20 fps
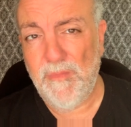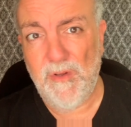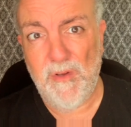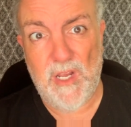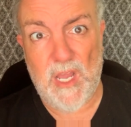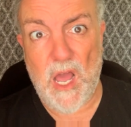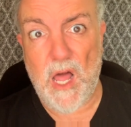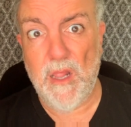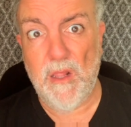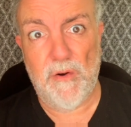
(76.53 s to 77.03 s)

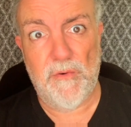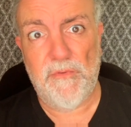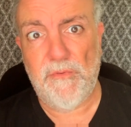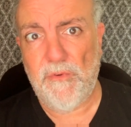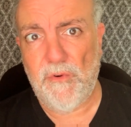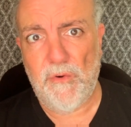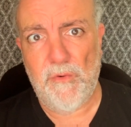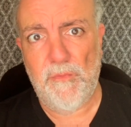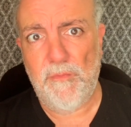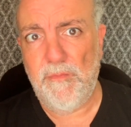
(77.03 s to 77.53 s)

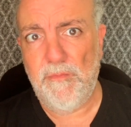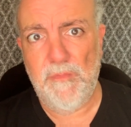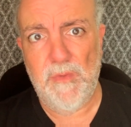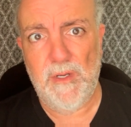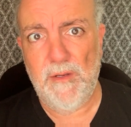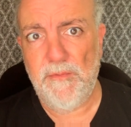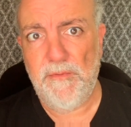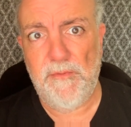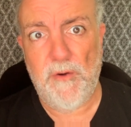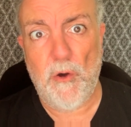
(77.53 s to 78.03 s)
colorful
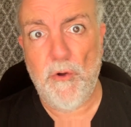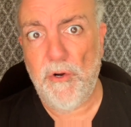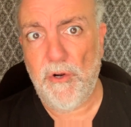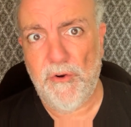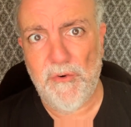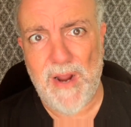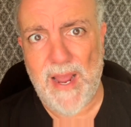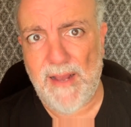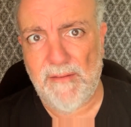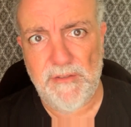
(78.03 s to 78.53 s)

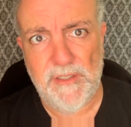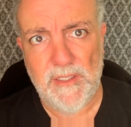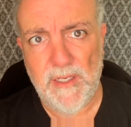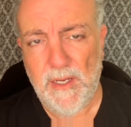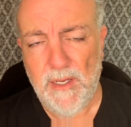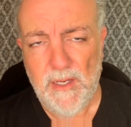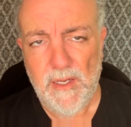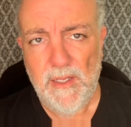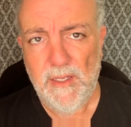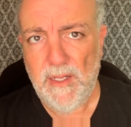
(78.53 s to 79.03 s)
photographs
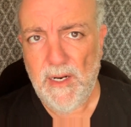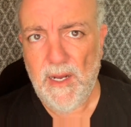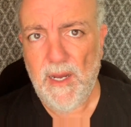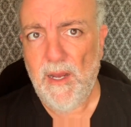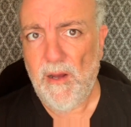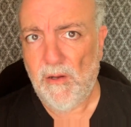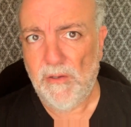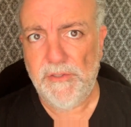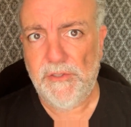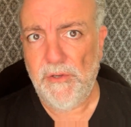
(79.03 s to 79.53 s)
that I
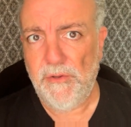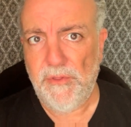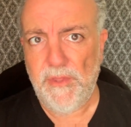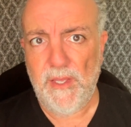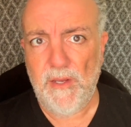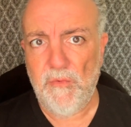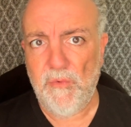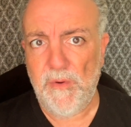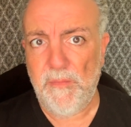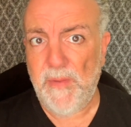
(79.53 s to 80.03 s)
also
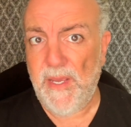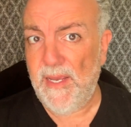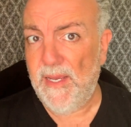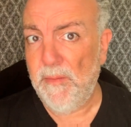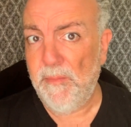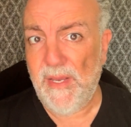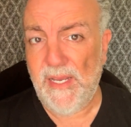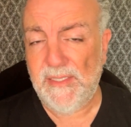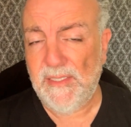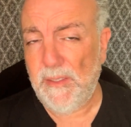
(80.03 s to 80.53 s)
think would make
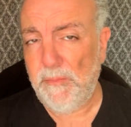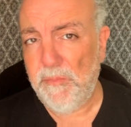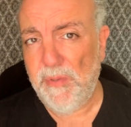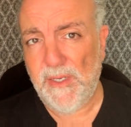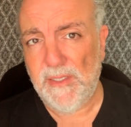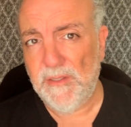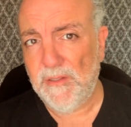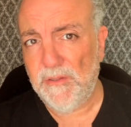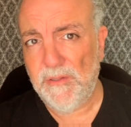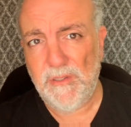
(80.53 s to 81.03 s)
amazing
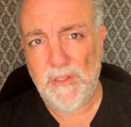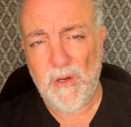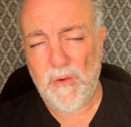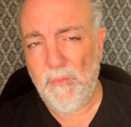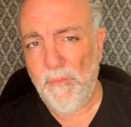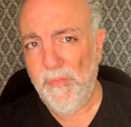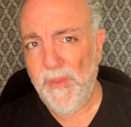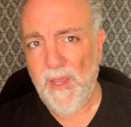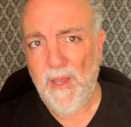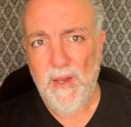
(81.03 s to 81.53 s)
puzzles.
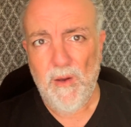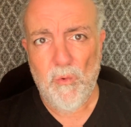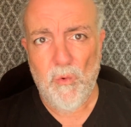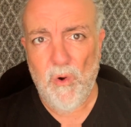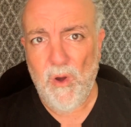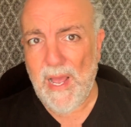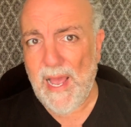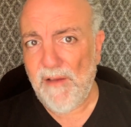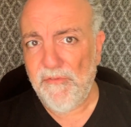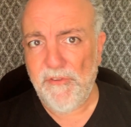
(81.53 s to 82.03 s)
So
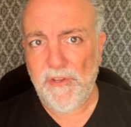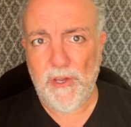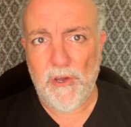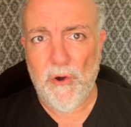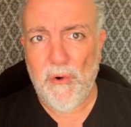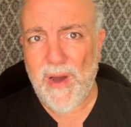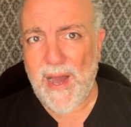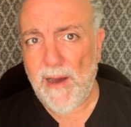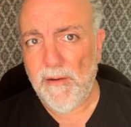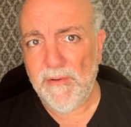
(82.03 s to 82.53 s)
we'll have to
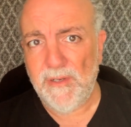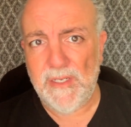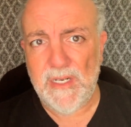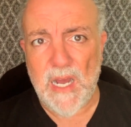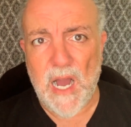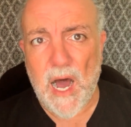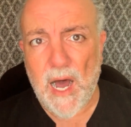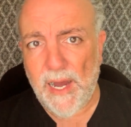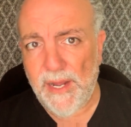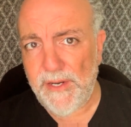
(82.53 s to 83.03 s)
go out and
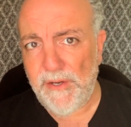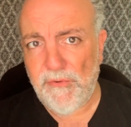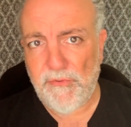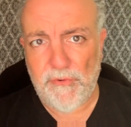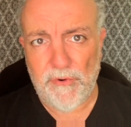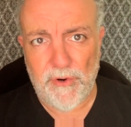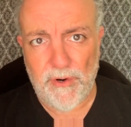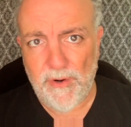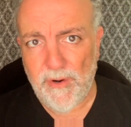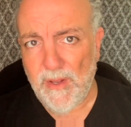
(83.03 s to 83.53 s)
hunt
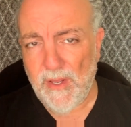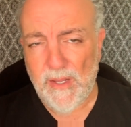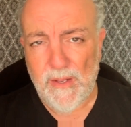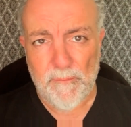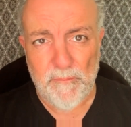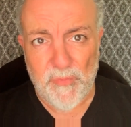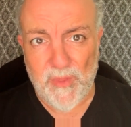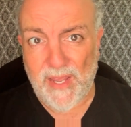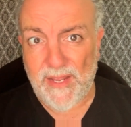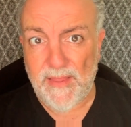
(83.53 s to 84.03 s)
for
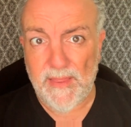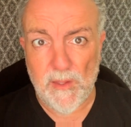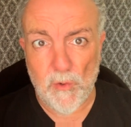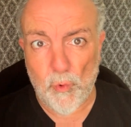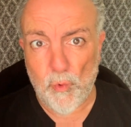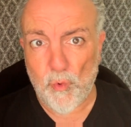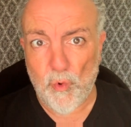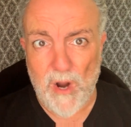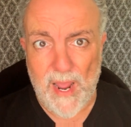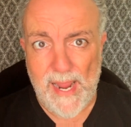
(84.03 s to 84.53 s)
like the
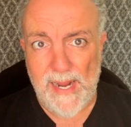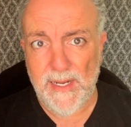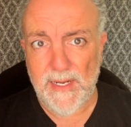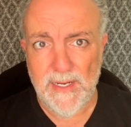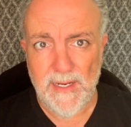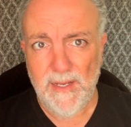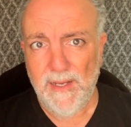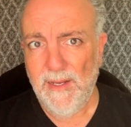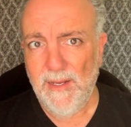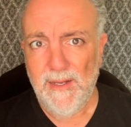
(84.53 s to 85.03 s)
right,
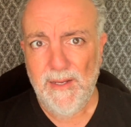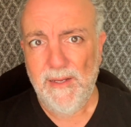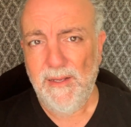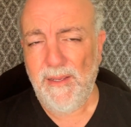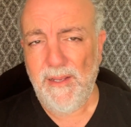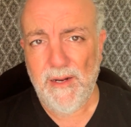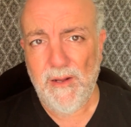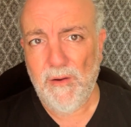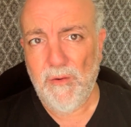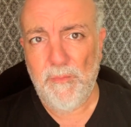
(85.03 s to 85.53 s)

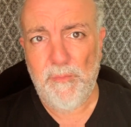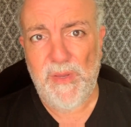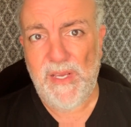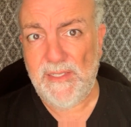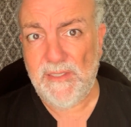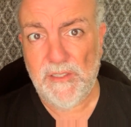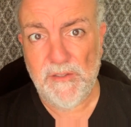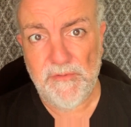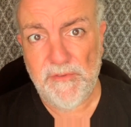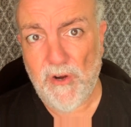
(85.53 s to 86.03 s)
you know,
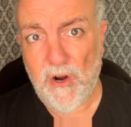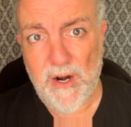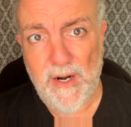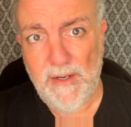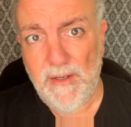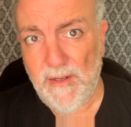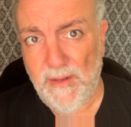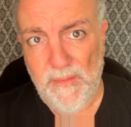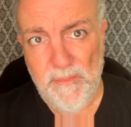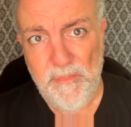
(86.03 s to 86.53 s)
piece of
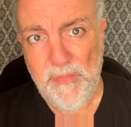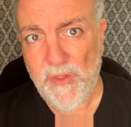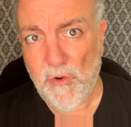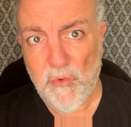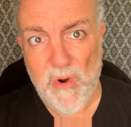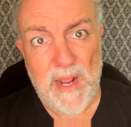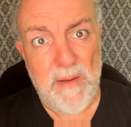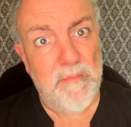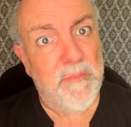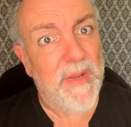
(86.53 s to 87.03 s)
art, the
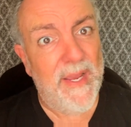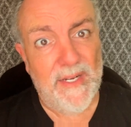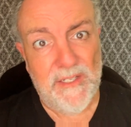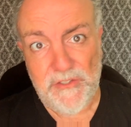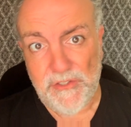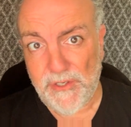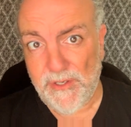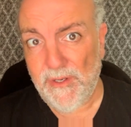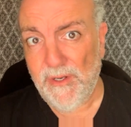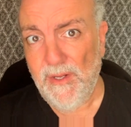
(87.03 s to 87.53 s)
right
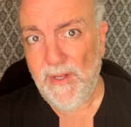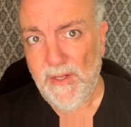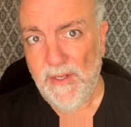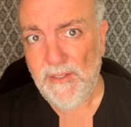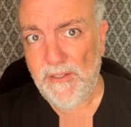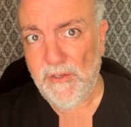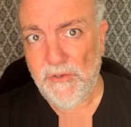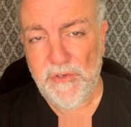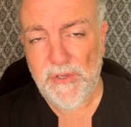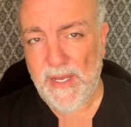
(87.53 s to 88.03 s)
picture
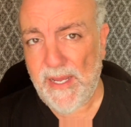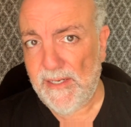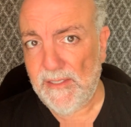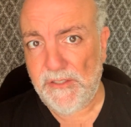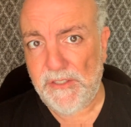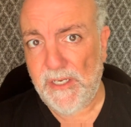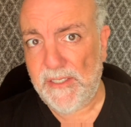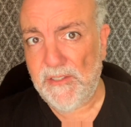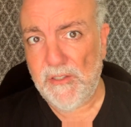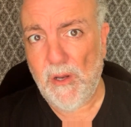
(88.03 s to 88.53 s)
to create a
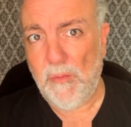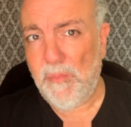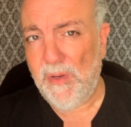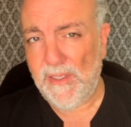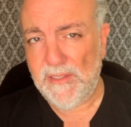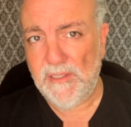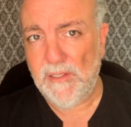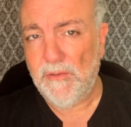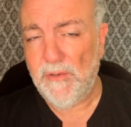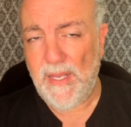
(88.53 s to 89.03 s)
jigsaw
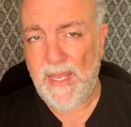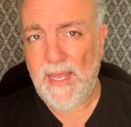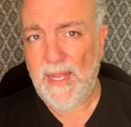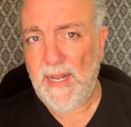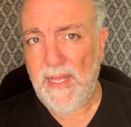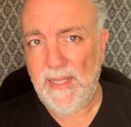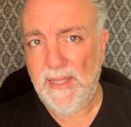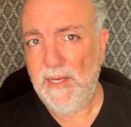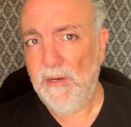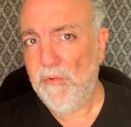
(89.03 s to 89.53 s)
puzzle, and
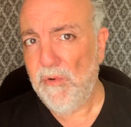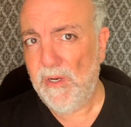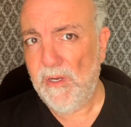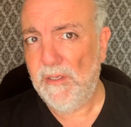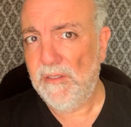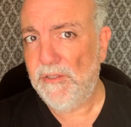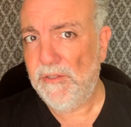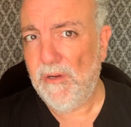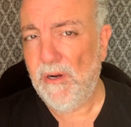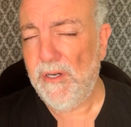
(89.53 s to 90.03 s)
I think we're going
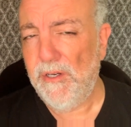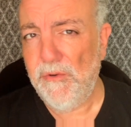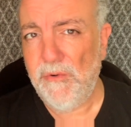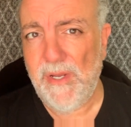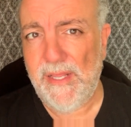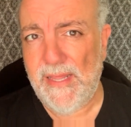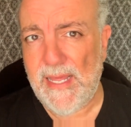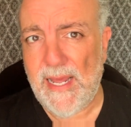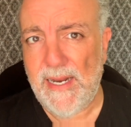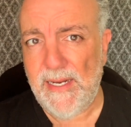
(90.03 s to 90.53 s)
to start
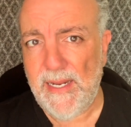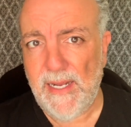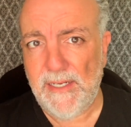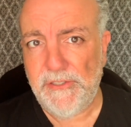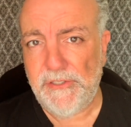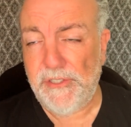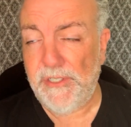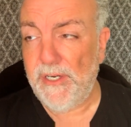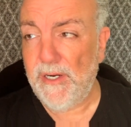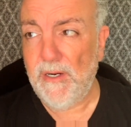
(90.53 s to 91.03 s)
doing that
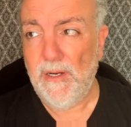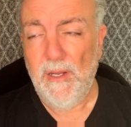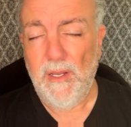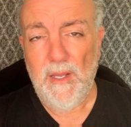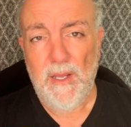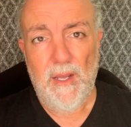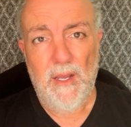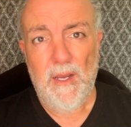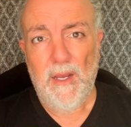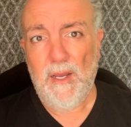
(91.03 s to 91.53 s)
next year.
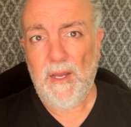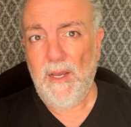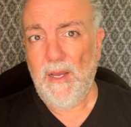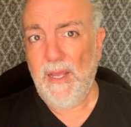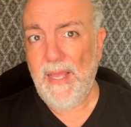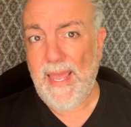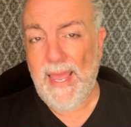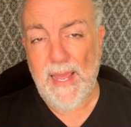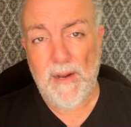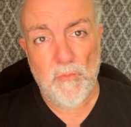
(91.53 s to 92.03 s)
Uh,
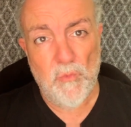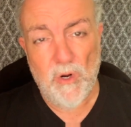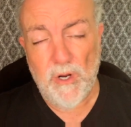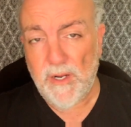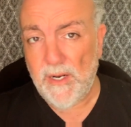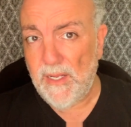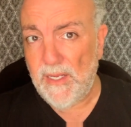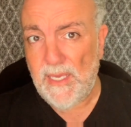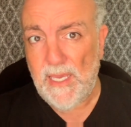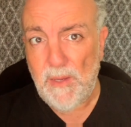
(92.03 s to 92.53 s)
and we're
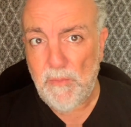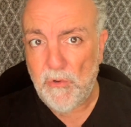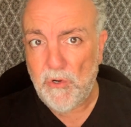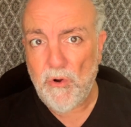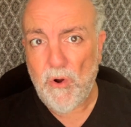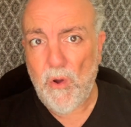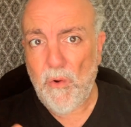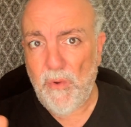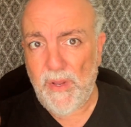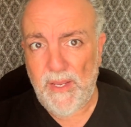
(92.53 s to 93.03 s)
going to keep
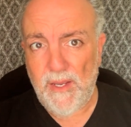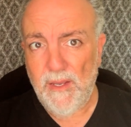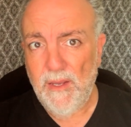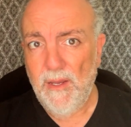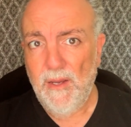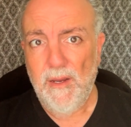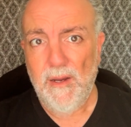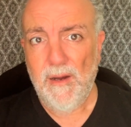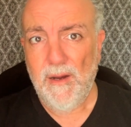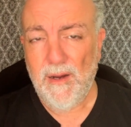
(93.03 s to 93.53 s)
growing
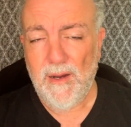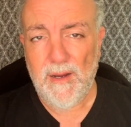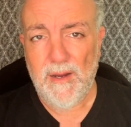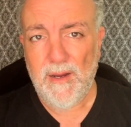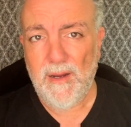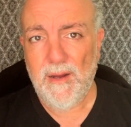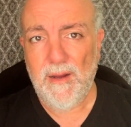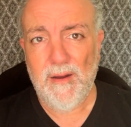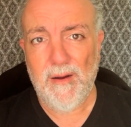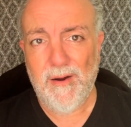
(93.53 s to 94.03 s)

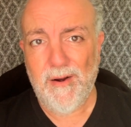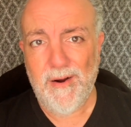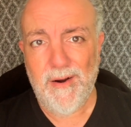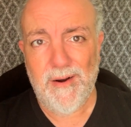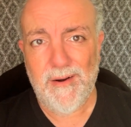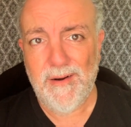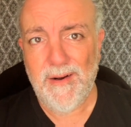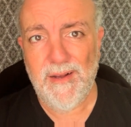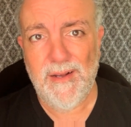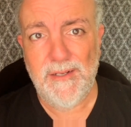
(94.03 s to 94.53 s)
uh,
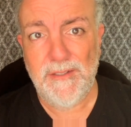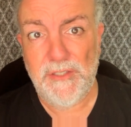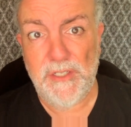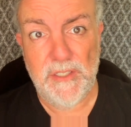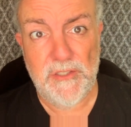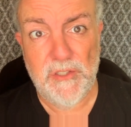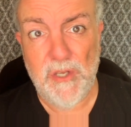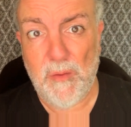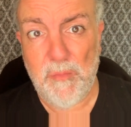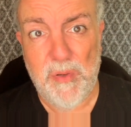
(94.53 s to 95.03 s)
our uh,
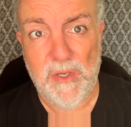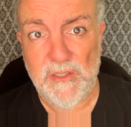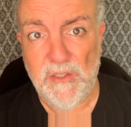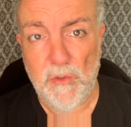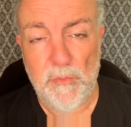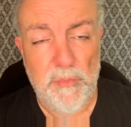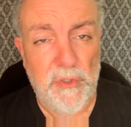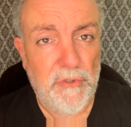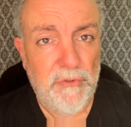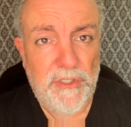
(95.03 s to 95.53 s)
jigsaw puzzle
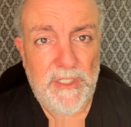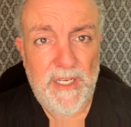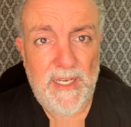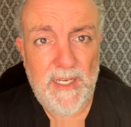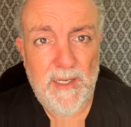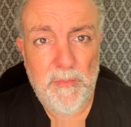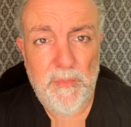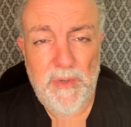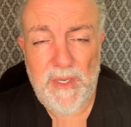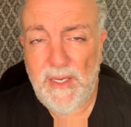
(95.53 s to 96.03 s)

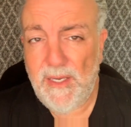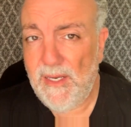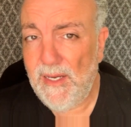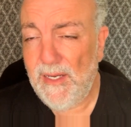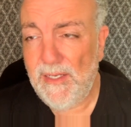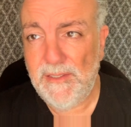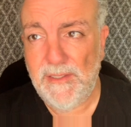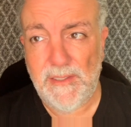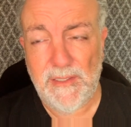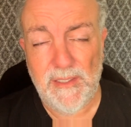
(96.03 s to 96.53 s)
boutique
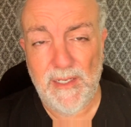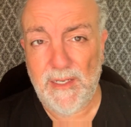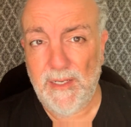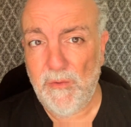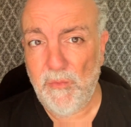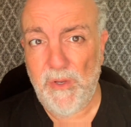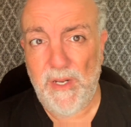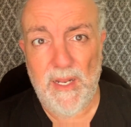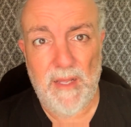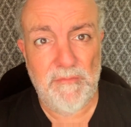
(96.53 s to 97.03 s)
because uh,
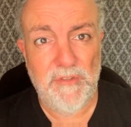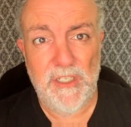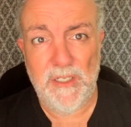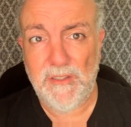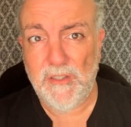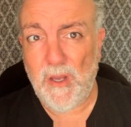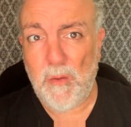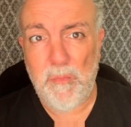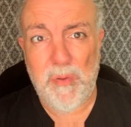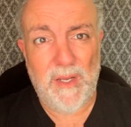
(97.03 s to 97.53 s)
we love
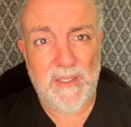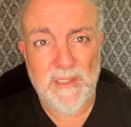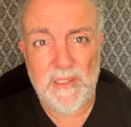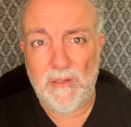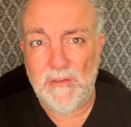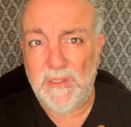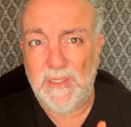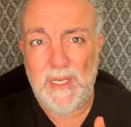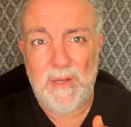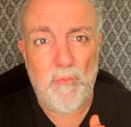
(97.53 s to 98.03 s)
jigsaw
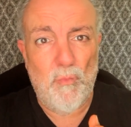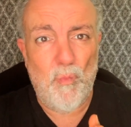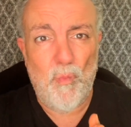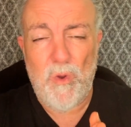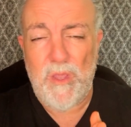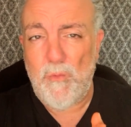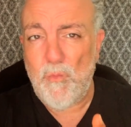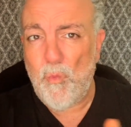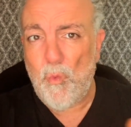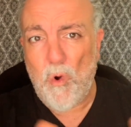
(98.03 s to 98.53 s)
puzzles and
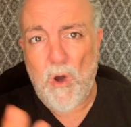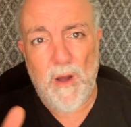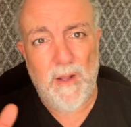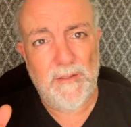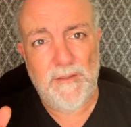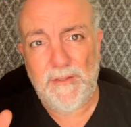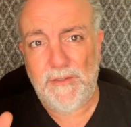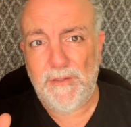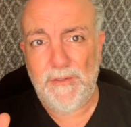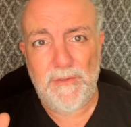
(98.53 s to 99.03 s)
we
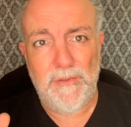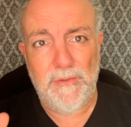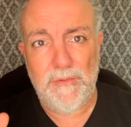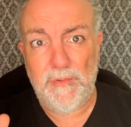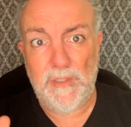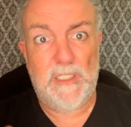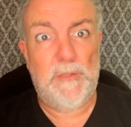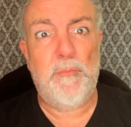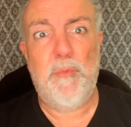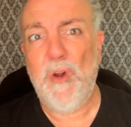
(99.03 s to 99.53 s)
want to
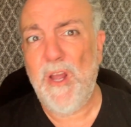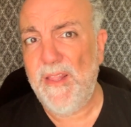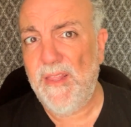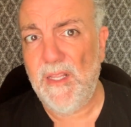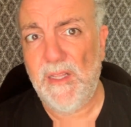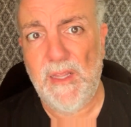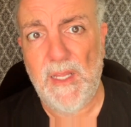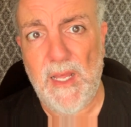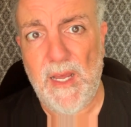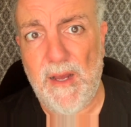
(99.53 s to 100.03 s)
spread the
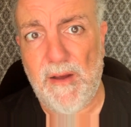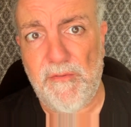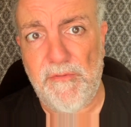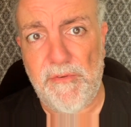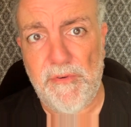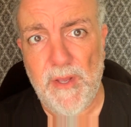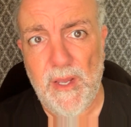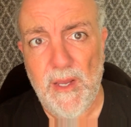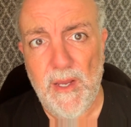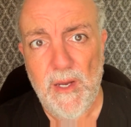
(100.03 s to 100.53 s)

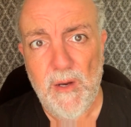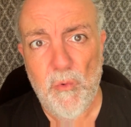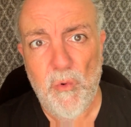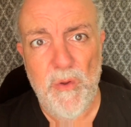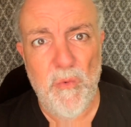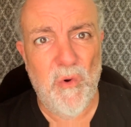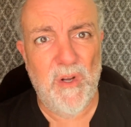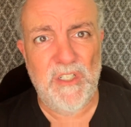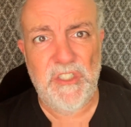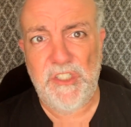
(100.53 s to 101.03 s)
love. We
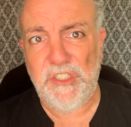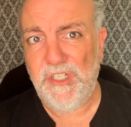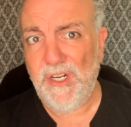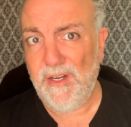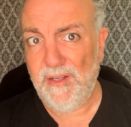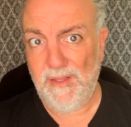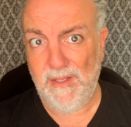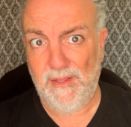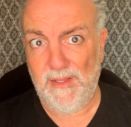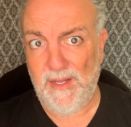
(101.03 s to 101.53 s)
want to
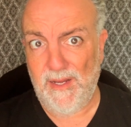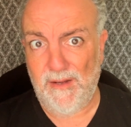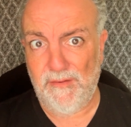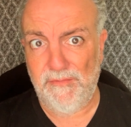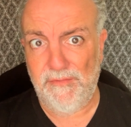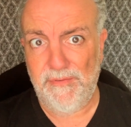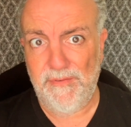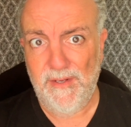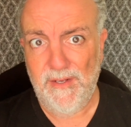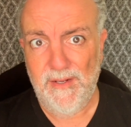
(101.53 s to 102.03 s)
share the
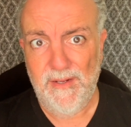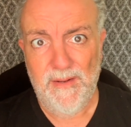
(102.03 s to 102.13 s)
love.